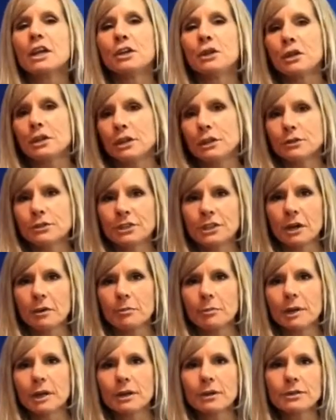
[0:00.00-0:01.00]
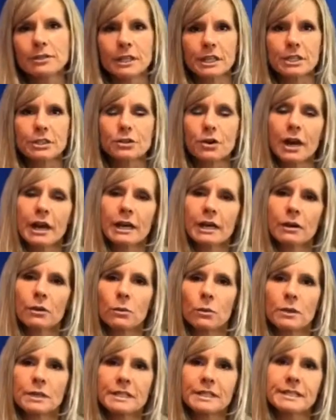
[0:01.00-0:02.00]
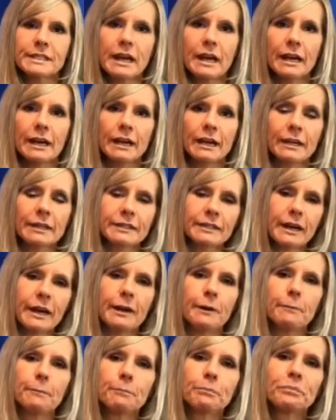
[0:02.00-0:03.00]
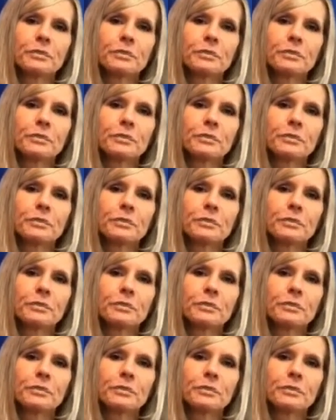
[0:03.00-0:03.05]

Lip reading: you could use dumbbells and train one side at a time.